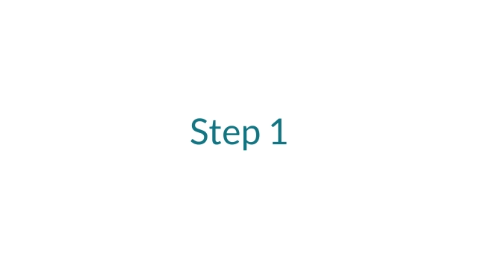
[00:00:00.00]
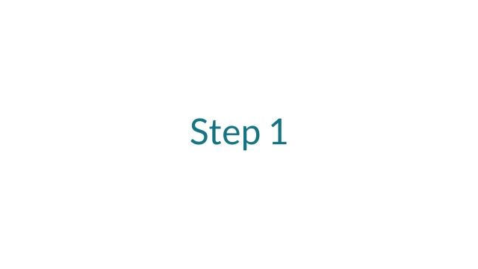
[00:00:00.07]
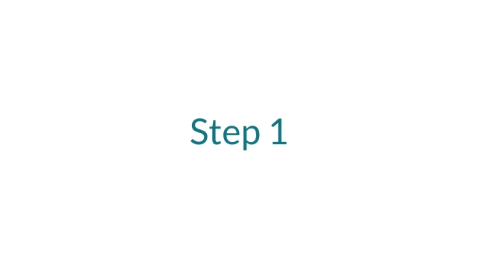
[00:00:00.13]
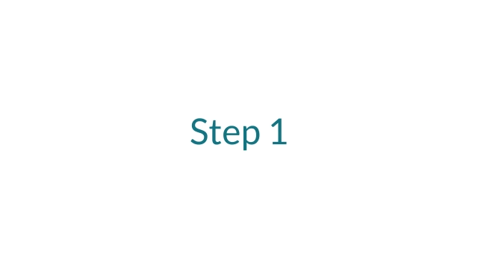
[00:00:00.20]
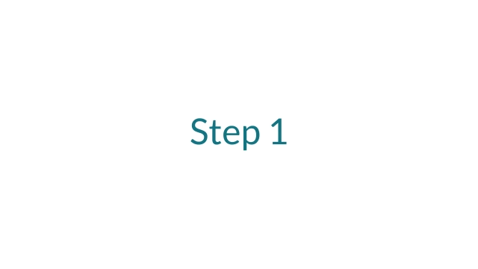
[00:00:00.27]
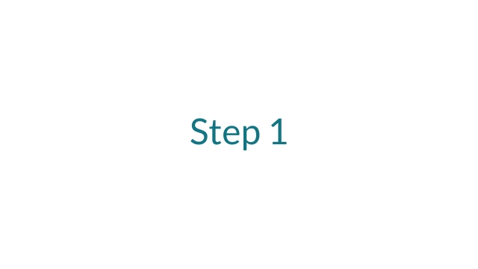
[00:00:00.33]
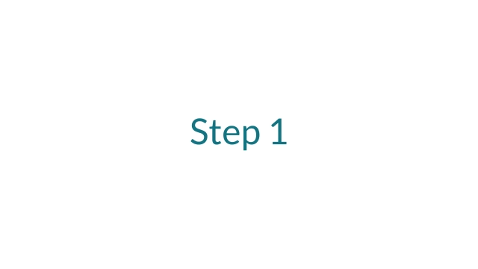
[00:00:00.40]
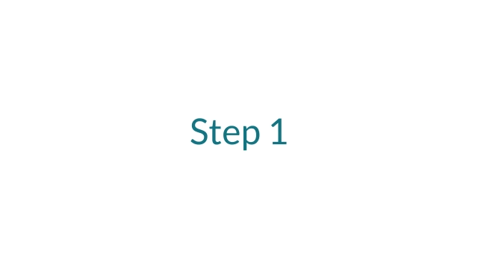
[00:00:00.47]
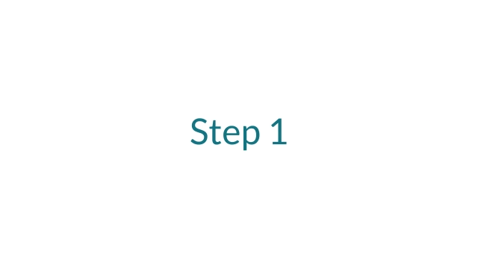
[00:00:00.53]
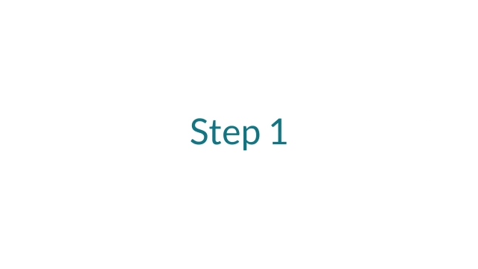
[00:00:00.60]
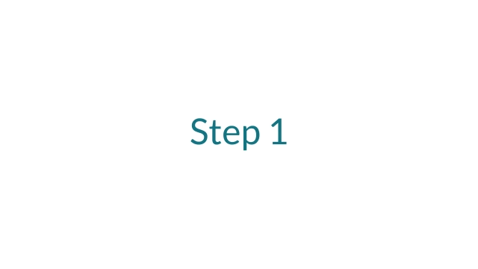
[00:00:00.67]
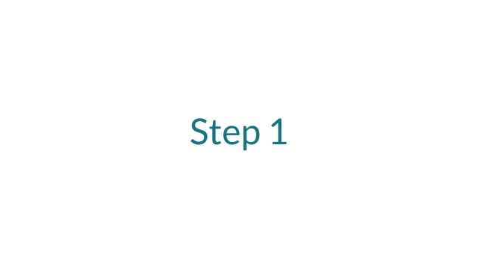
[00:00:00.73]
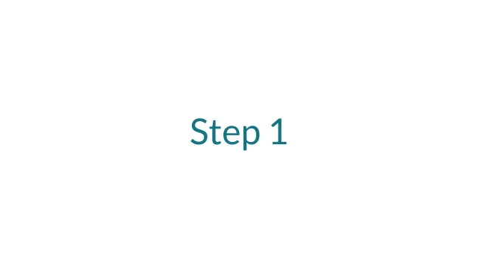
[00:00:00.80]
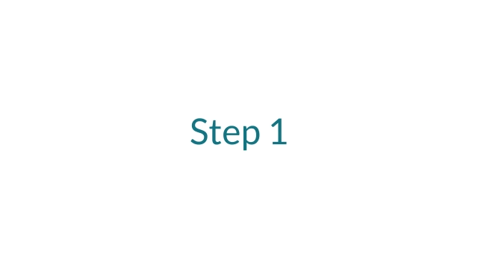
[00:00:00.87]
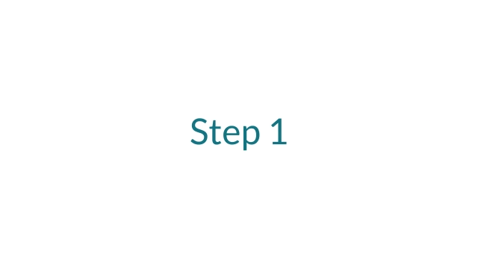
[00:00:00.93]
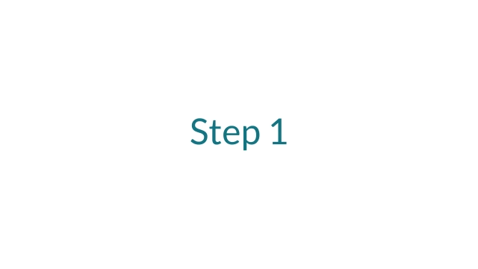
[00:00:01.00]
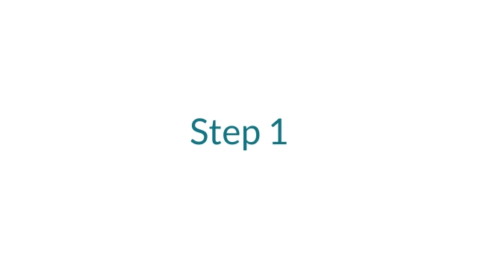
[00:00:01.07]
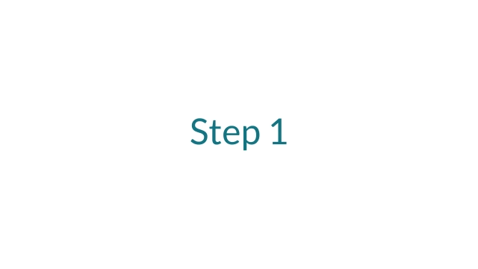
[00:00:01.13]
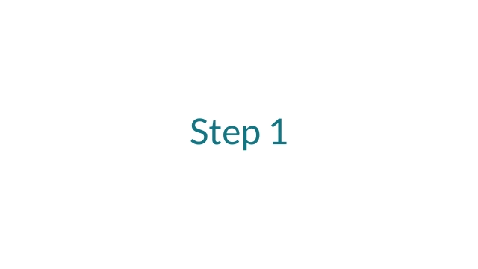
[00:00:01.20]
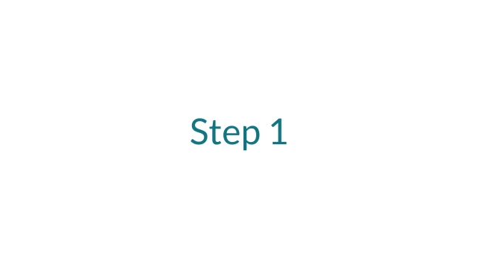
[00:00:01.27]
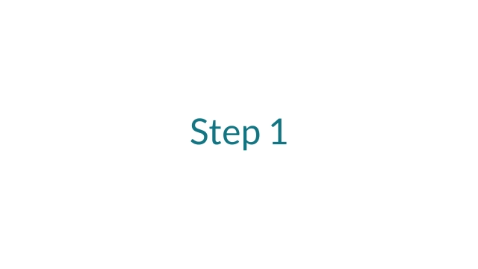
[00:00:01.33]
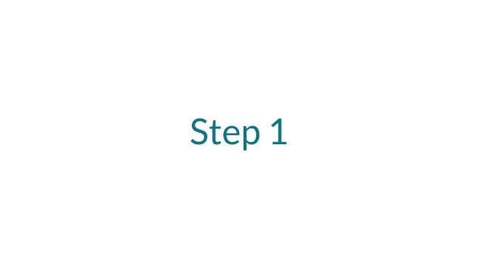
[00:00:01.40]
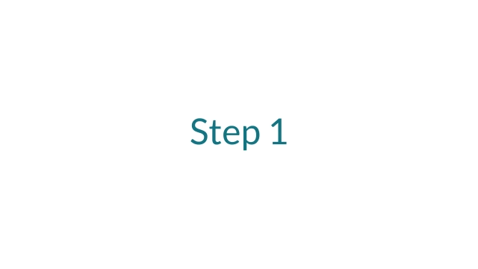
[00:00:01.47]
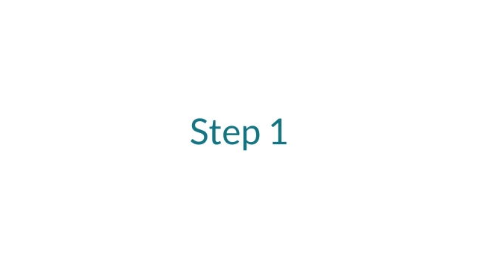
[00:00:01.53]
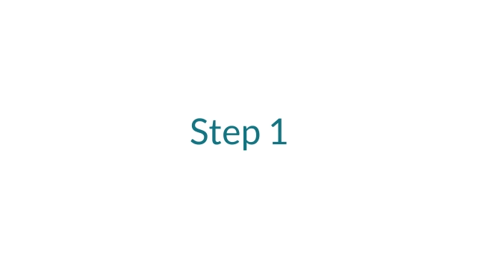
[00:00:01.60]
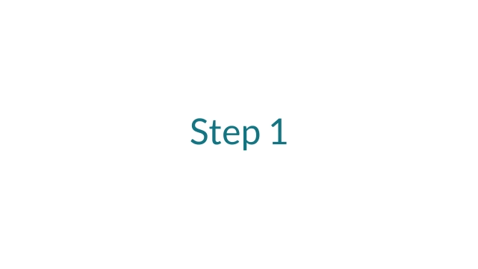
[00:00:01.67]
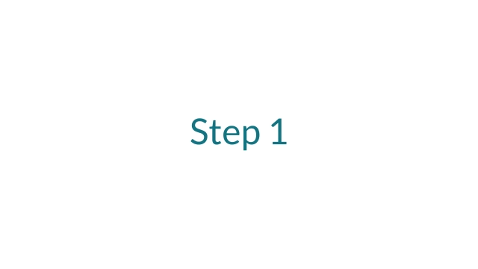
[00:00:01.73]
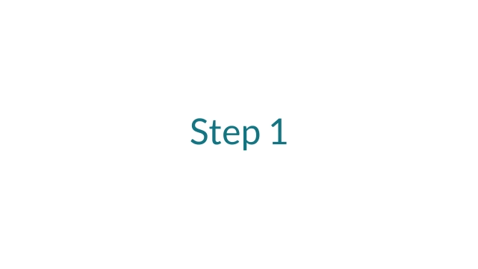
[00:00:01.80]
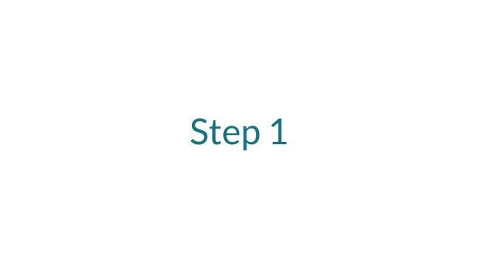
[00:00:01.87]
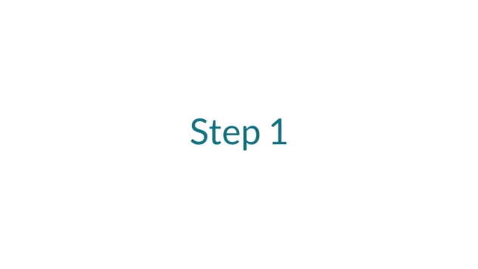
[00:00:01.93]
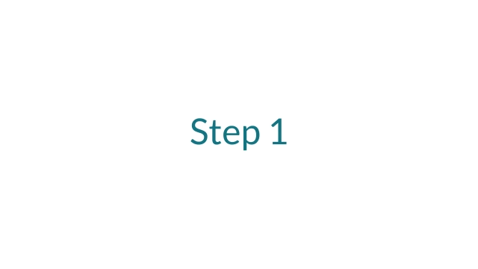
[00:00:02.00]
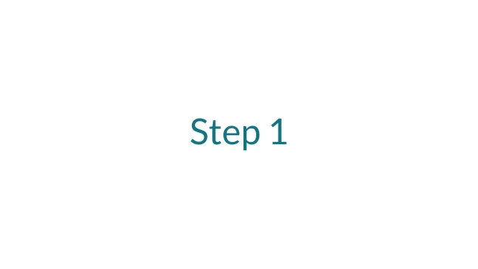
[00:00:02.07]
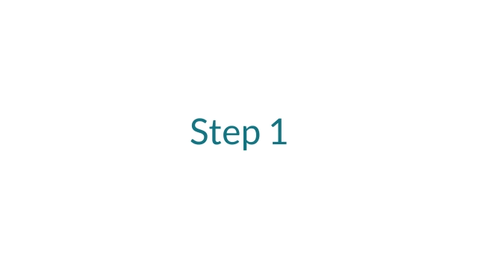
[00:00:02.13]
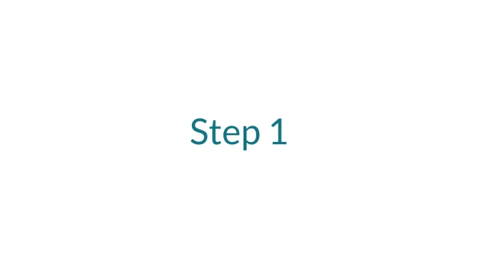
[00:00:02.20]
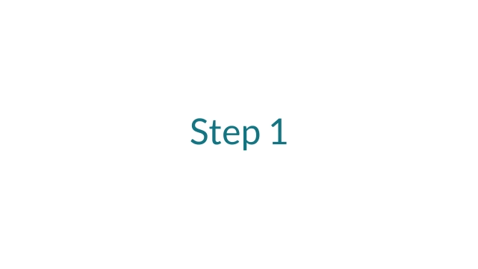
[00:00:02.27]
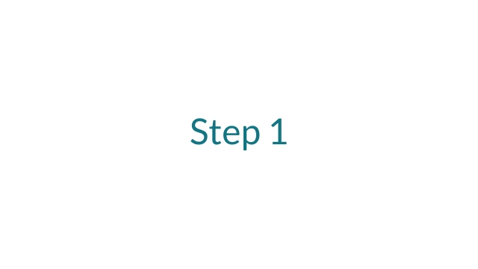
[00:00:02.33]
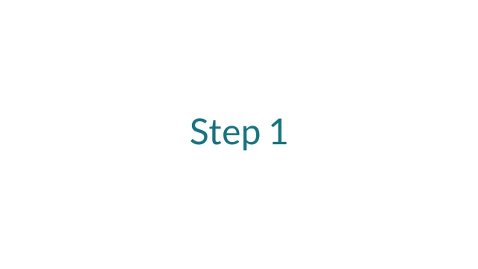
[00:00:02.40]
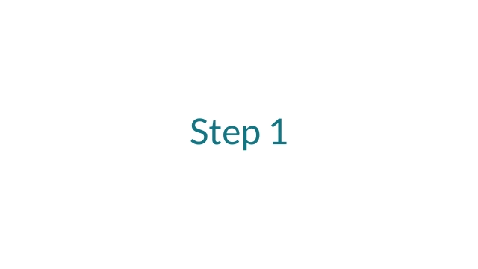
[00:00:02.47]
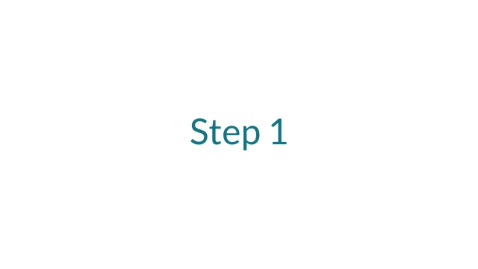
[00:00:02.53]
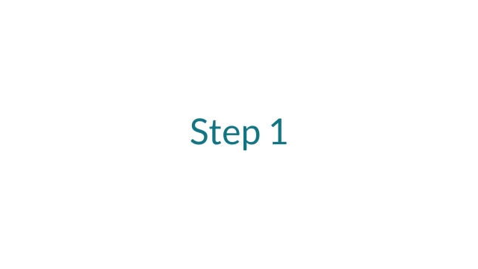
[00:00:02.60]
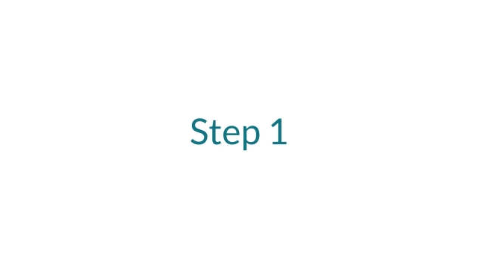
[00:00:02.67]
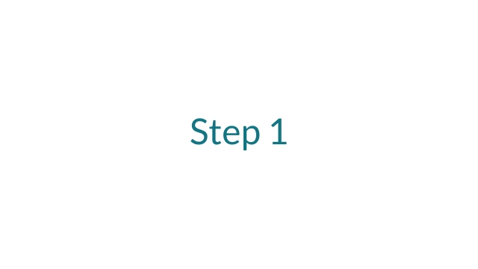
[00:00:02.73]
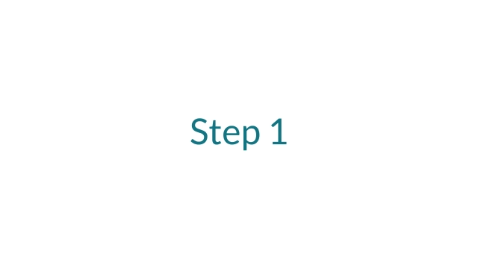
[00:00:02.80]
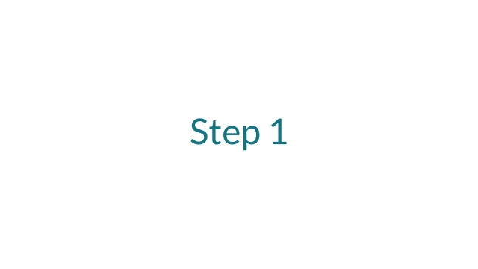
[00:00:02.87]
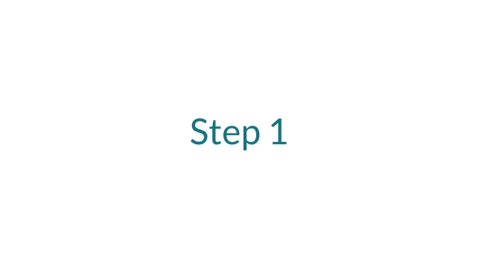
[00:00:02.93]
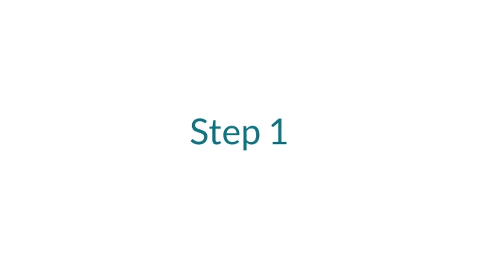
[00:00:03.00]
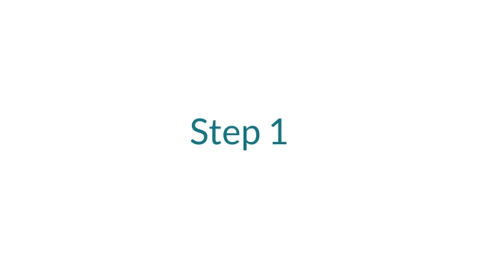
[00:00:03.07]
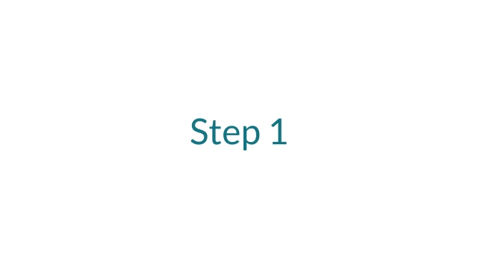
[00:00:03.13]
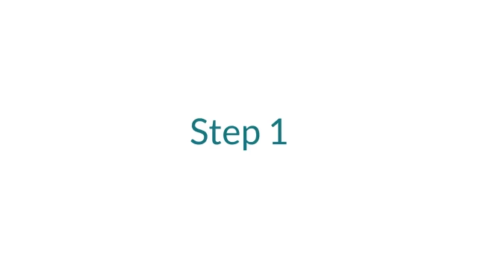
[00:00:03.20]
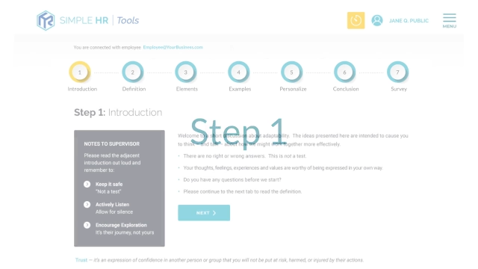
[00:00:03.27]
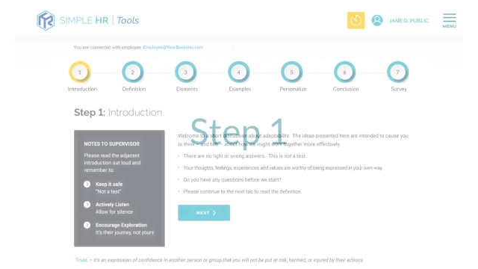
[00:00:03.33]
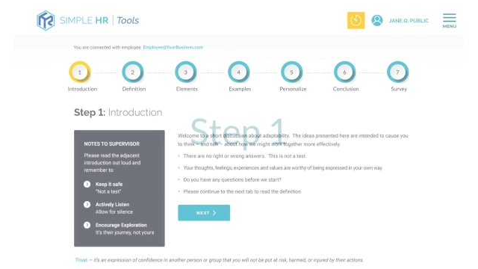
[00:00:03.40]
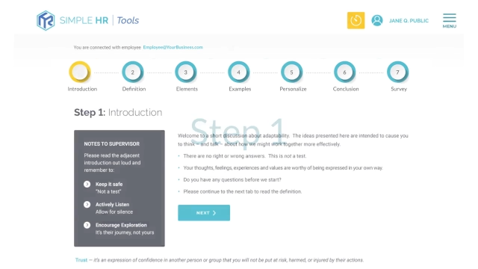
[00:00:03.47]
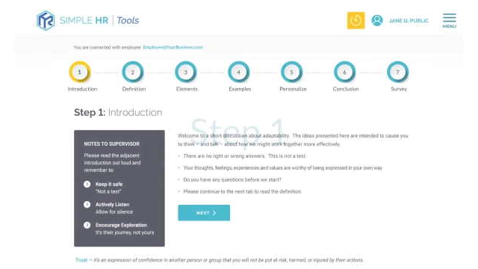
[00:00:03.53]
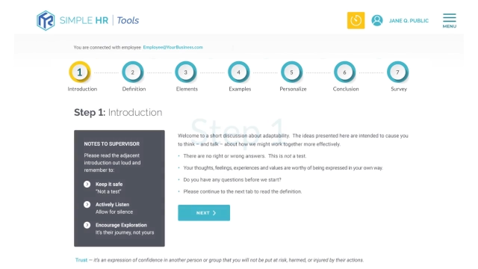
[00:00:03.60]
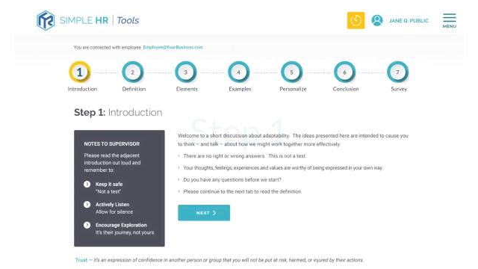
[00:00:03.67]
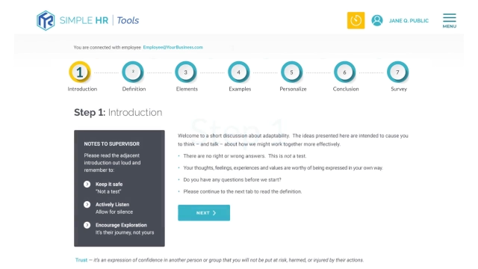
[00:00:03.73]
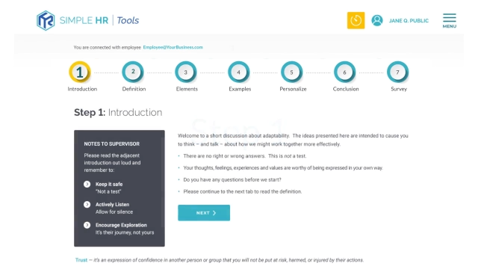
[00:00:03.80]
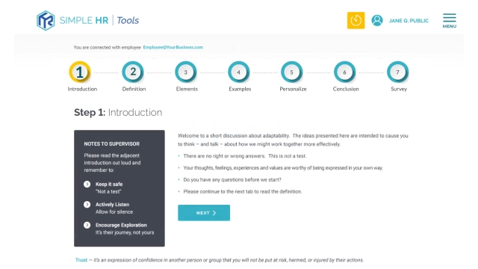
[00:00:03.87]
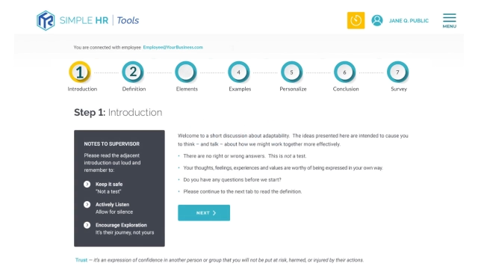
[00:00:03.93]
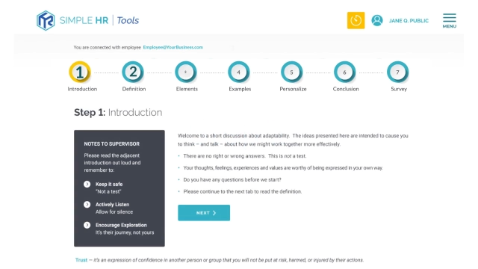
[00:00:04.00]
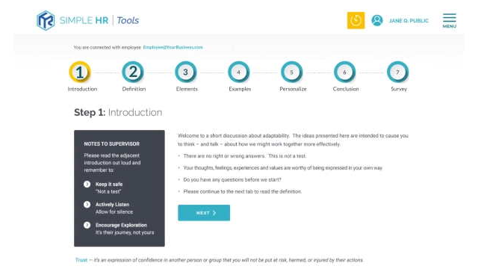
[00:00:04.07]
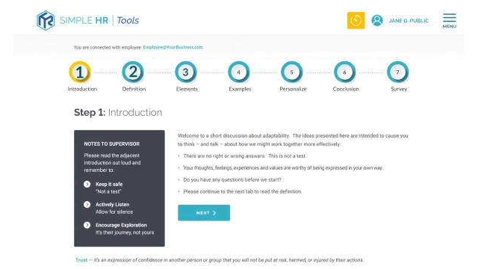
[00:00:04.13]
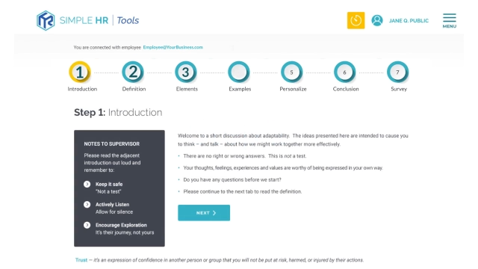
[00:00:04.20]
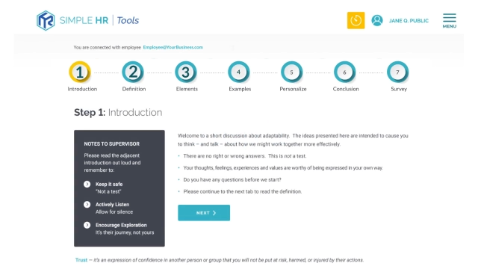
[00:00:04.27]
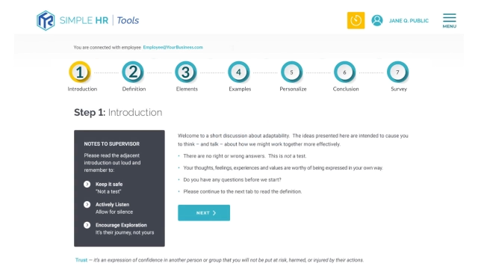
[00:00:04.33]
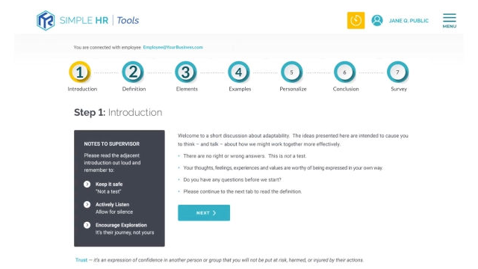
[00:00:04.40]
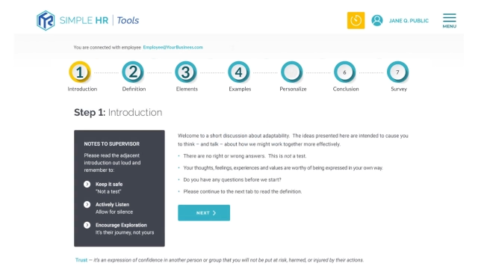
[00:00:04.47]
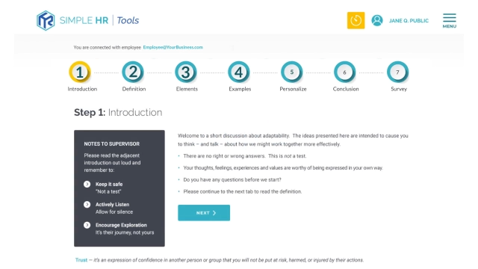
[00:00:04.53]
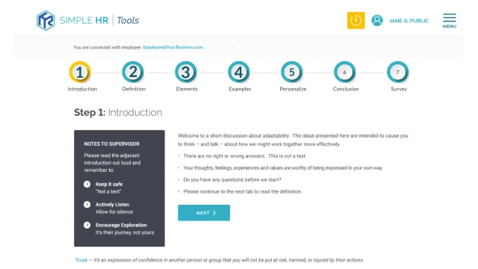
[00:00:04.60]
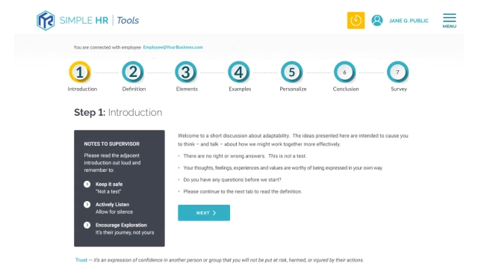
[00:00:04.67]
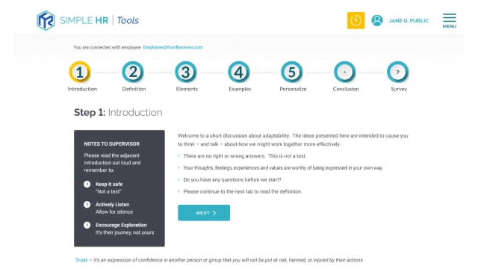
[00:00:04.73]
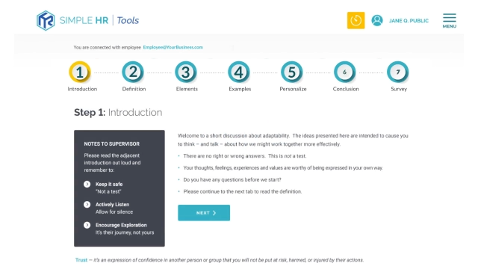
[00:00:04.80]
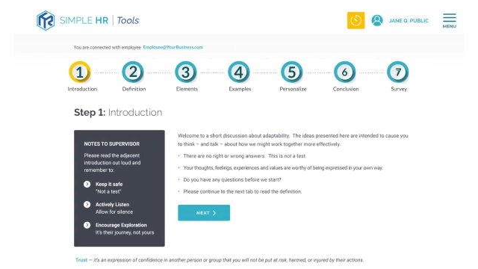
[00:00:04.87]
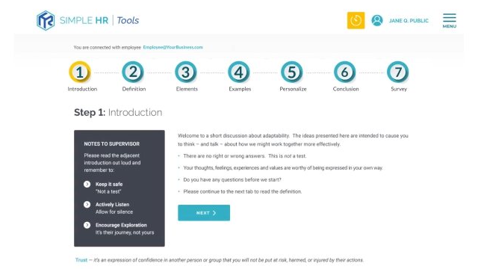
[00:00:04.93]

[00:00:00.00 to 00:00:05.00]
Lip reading: Nobody's mouth can be seen.